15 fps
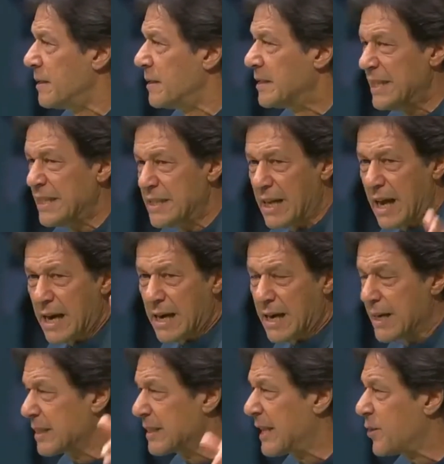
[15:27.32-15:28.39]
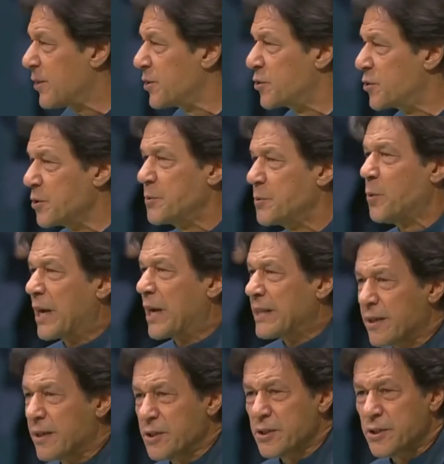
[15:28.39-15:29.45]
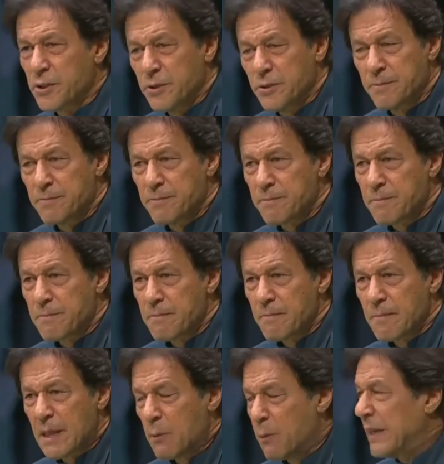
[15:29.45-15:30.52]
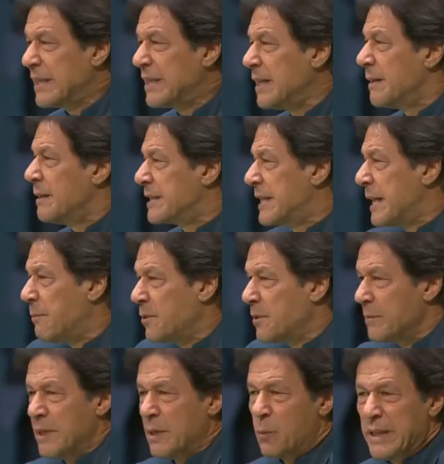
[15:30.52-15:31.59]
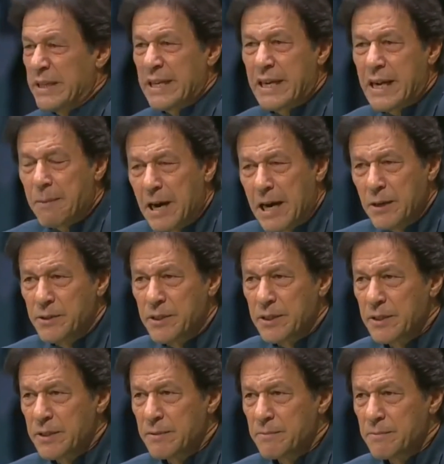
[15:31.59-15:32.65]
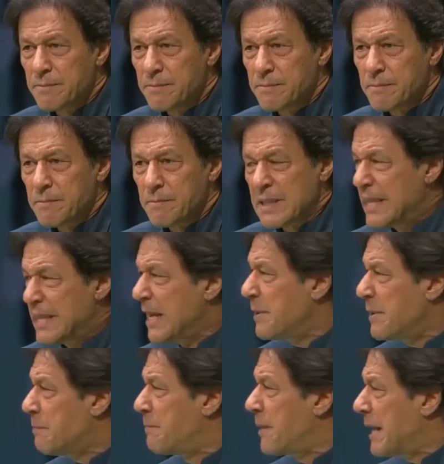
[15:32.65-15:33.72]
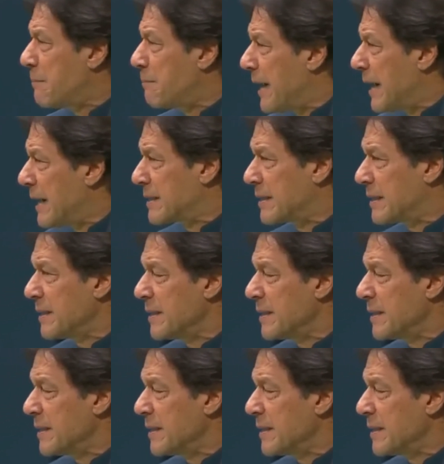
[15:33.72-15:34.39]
These 900,000 troops, what are they going to do when they come out? There'll be a bloodbath.